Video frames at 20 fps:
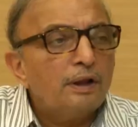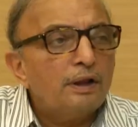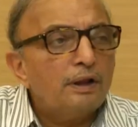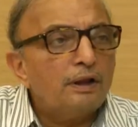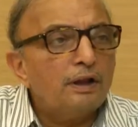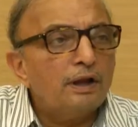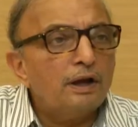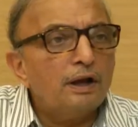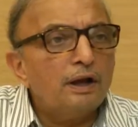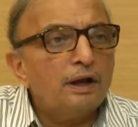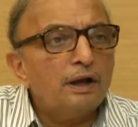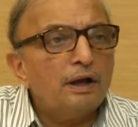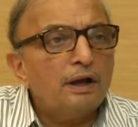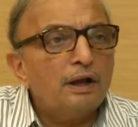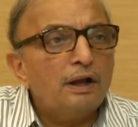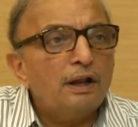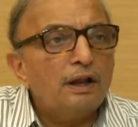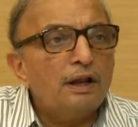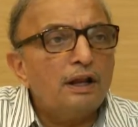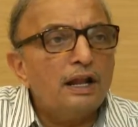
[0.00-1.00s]
the
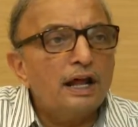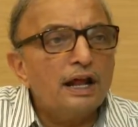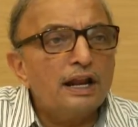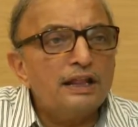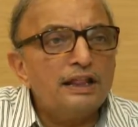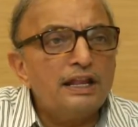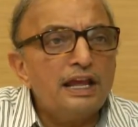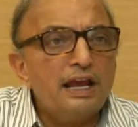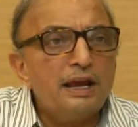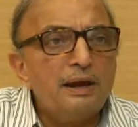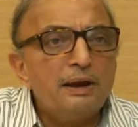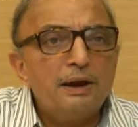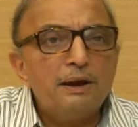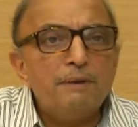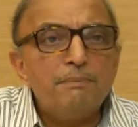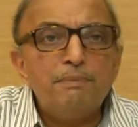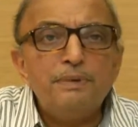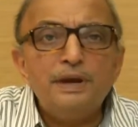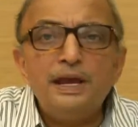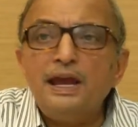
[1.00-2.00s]
learning
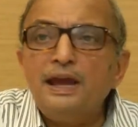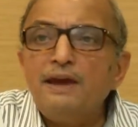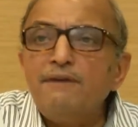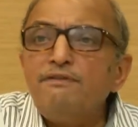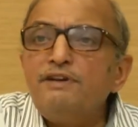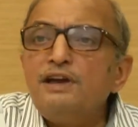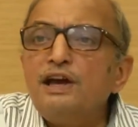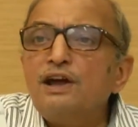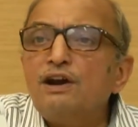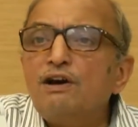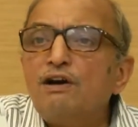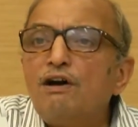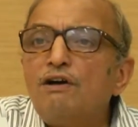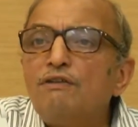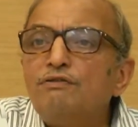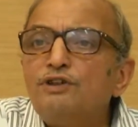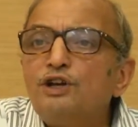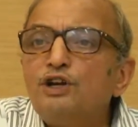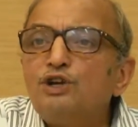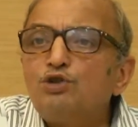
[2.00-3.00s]
behavior
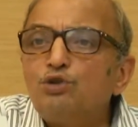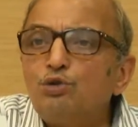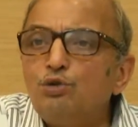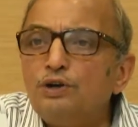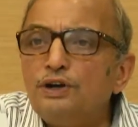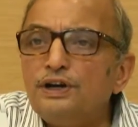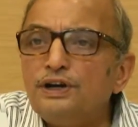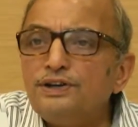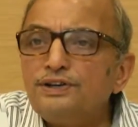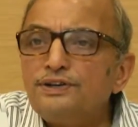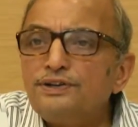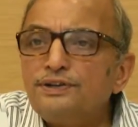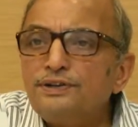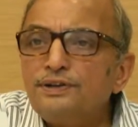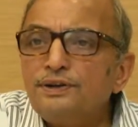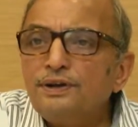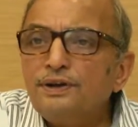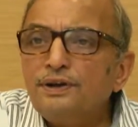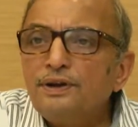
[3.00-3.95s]
of the students,